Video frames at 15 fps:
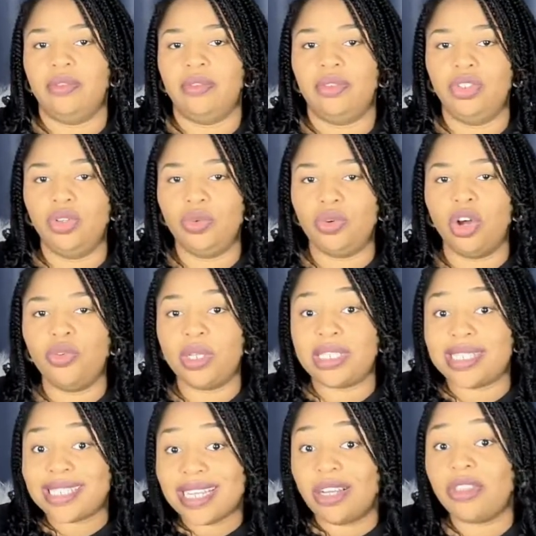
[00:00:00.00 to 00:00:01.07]
Always
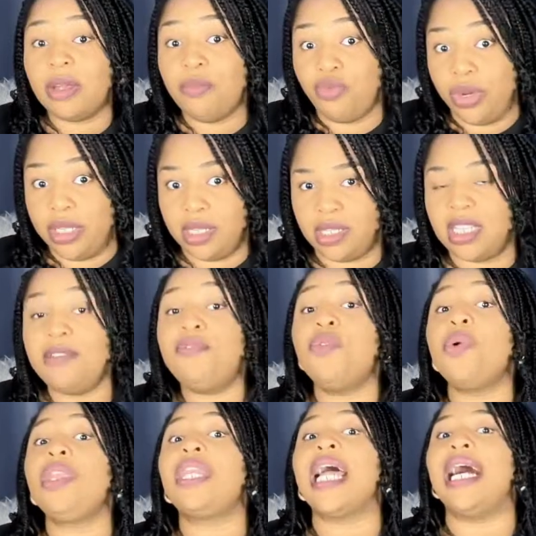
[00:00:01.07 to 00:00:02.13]
tell them reasons. Even
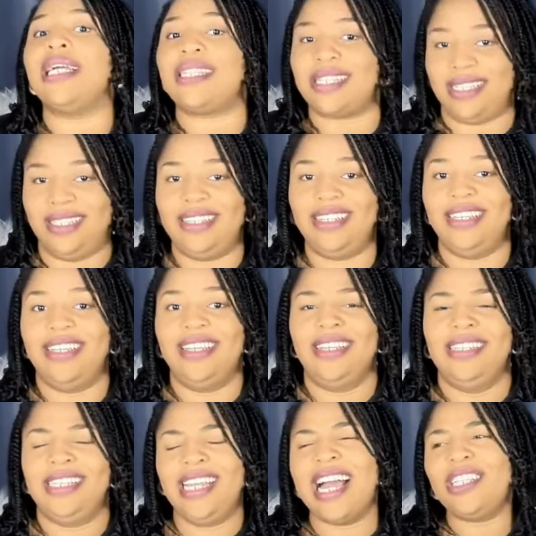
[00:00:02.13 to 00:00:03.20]
with that,
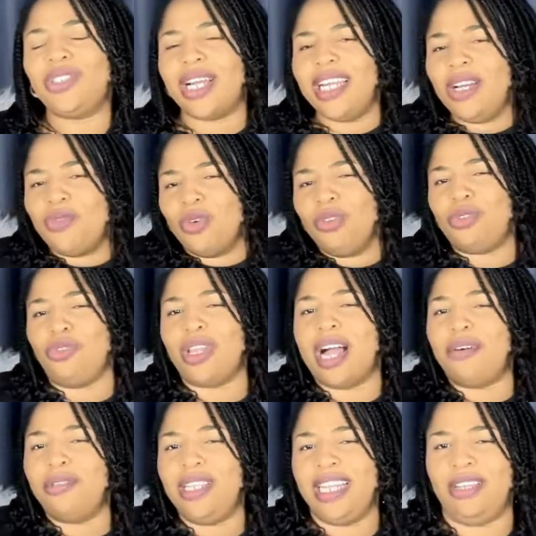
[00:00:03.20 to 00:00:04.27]
they actually want to
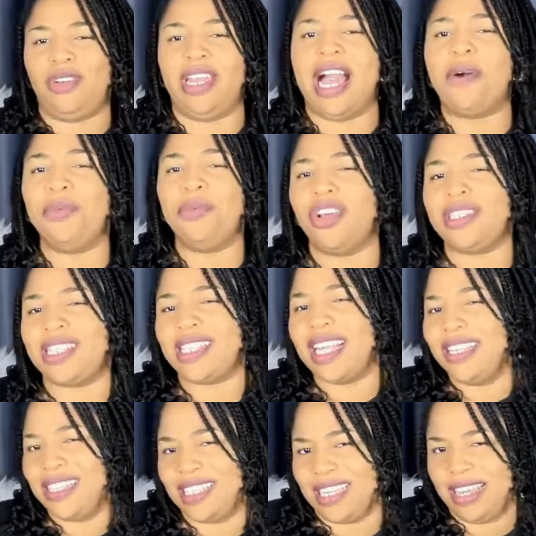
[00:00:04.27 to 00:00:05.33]
now, okay, I will not
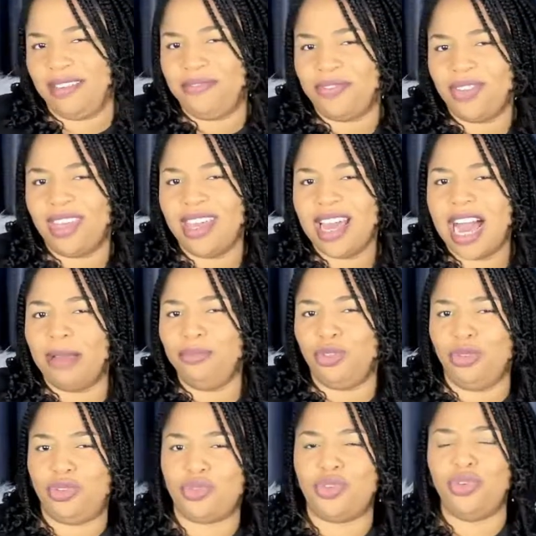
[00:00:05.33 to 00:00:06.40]
stay safe. I'm
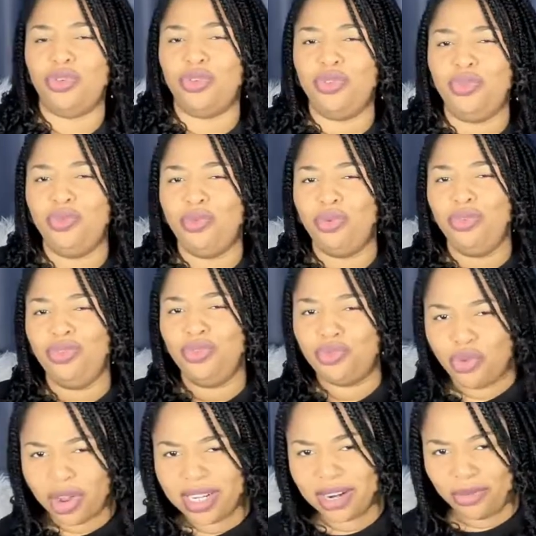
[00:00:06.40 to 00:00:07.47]
just going to
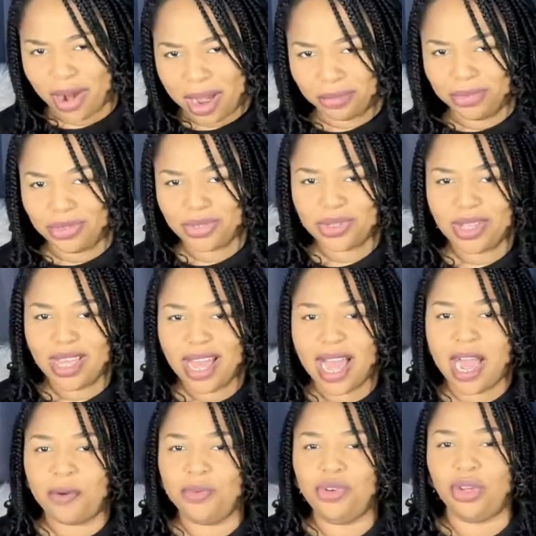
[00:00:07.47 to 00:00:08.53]
run around.
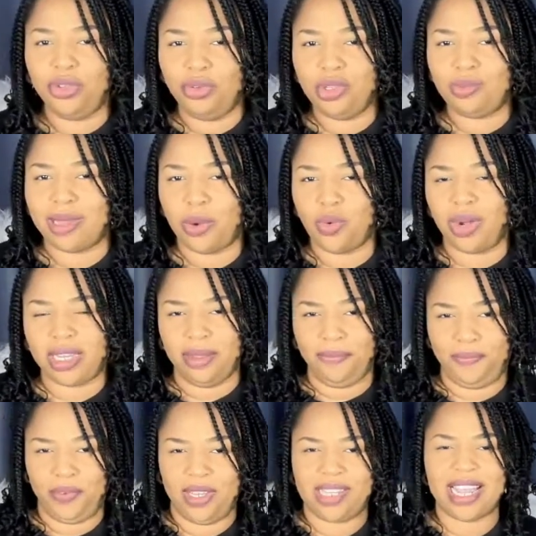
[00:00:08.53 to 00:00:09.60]
I will not use my walking
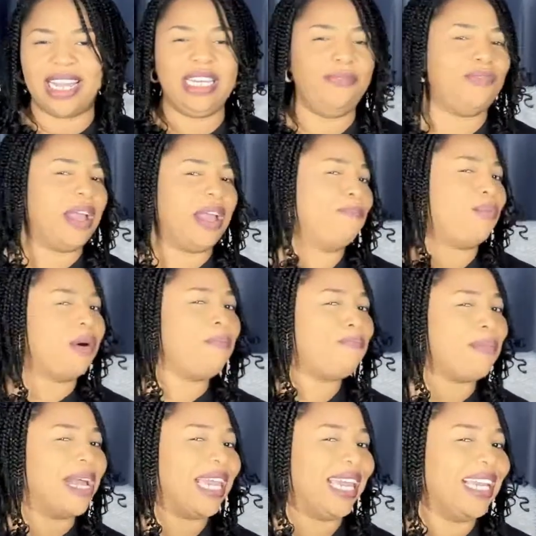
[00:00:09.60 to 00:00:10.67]
feet. And if I bump
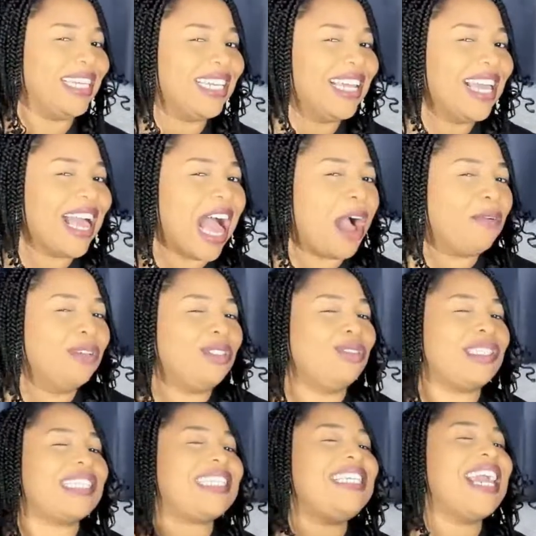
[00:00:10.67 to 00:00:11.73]
my head, I want to
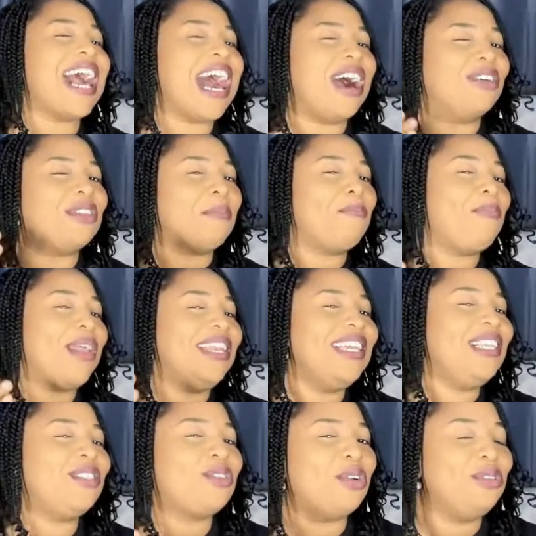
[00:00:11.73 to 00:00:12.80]
see how the pain
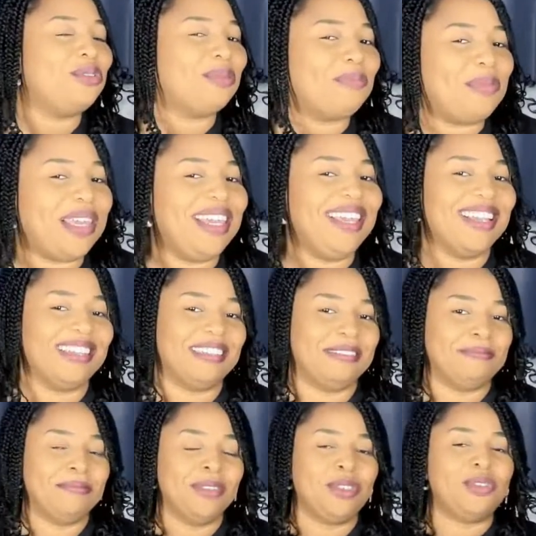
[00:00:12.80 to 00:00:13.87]
is going to be.
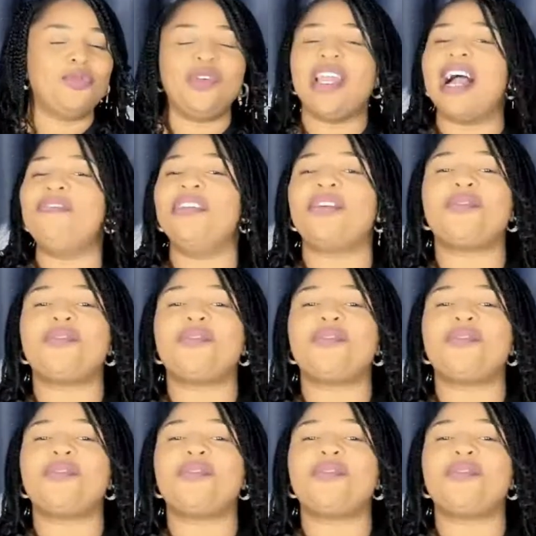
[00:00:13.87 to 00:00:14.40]
So we have